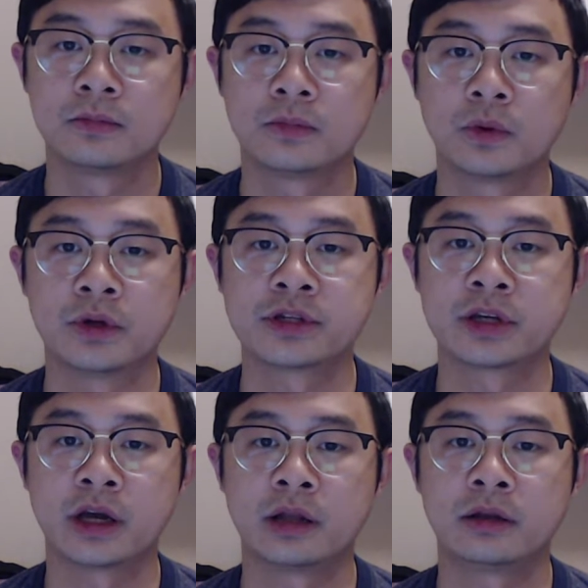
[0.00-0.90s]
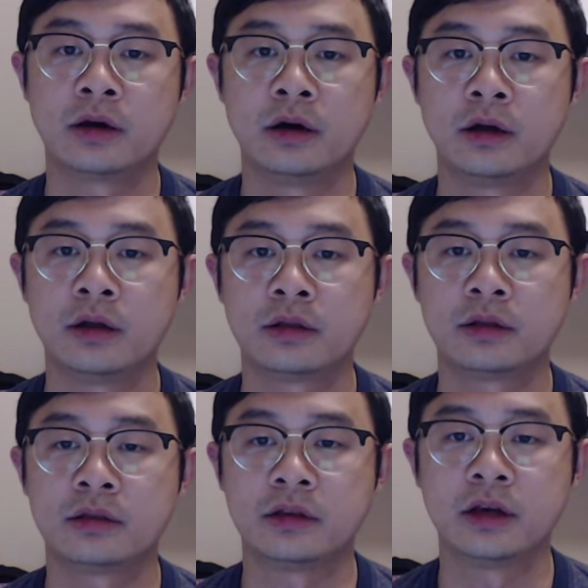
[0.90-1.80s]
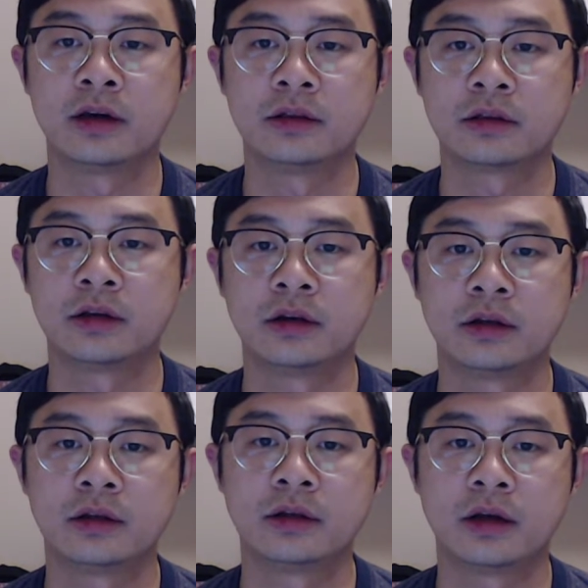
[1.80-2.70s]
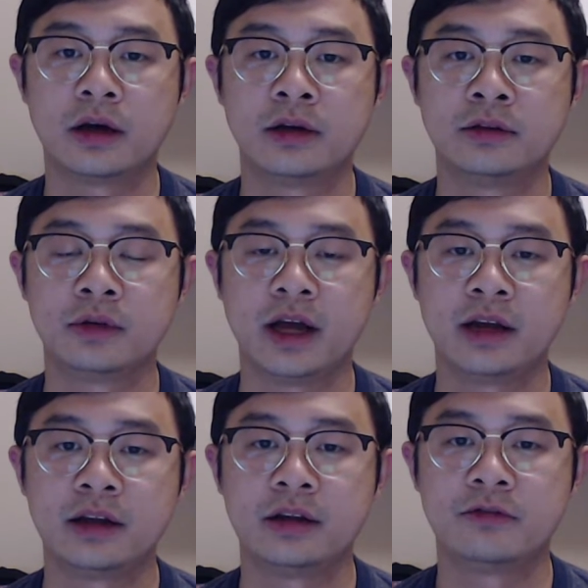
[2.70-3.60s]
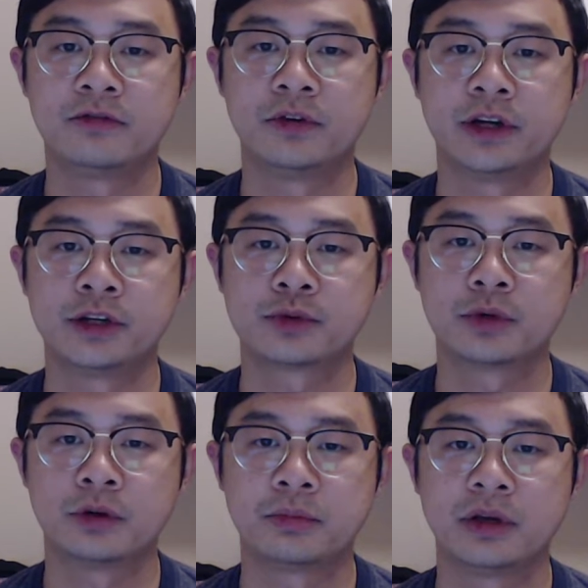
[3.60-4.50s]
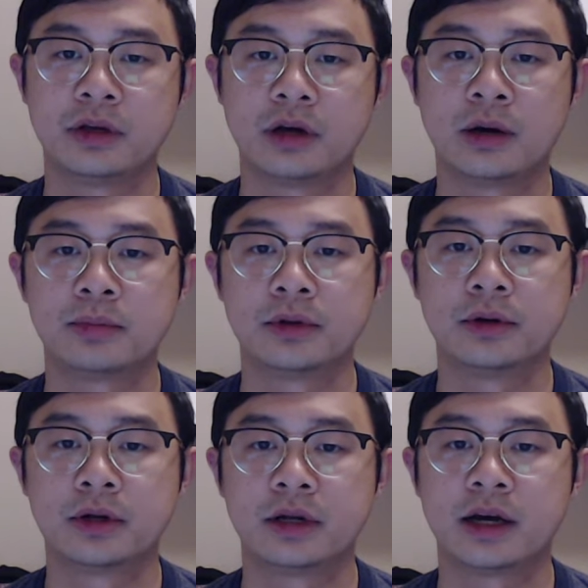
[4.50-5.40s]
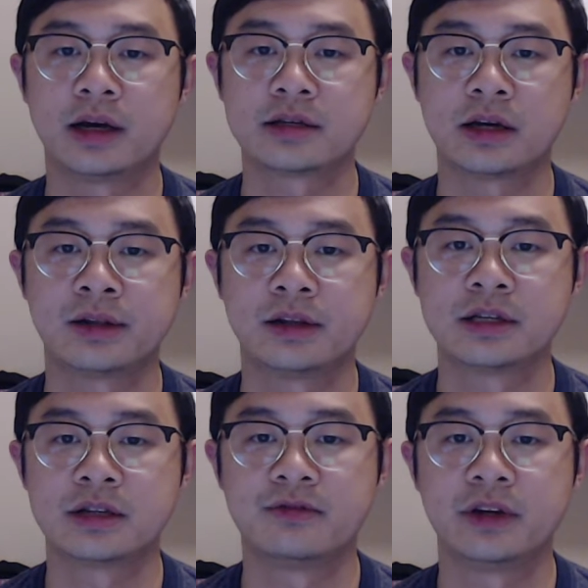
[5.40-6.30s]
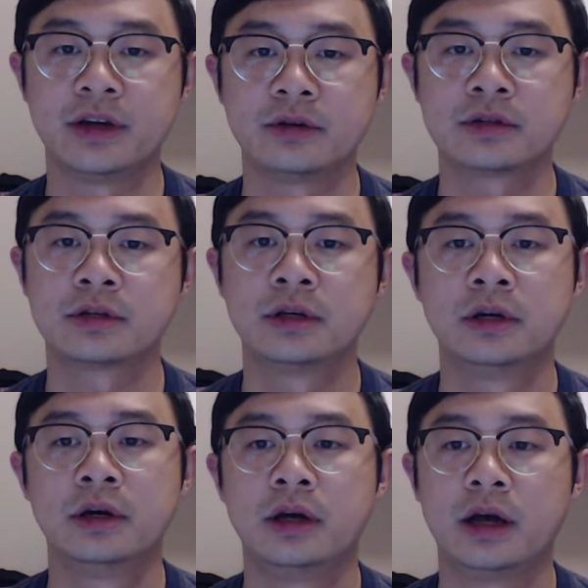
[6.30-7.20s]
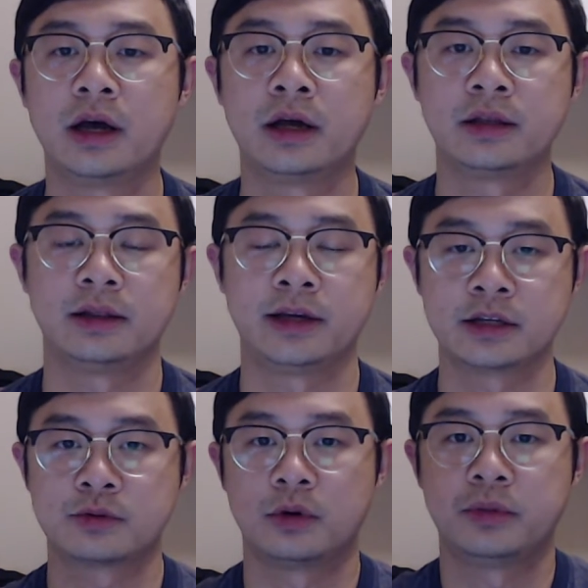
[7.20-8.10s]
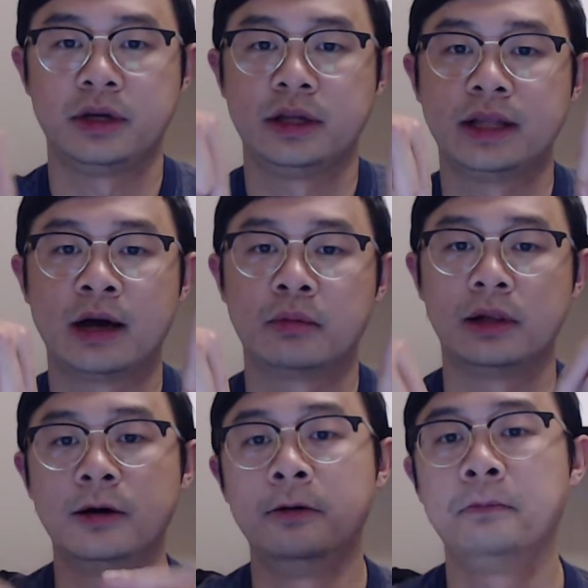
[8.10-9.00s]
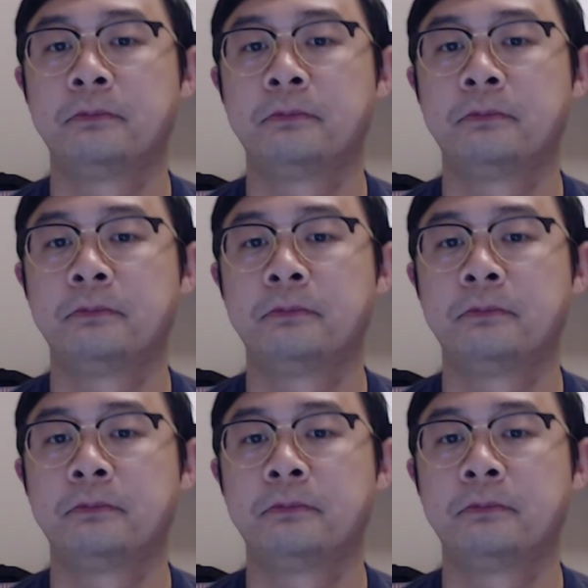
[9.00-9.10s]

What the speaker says: Once again, all the unedited footage will be uploaded as unlisted videos, and the links will be down below.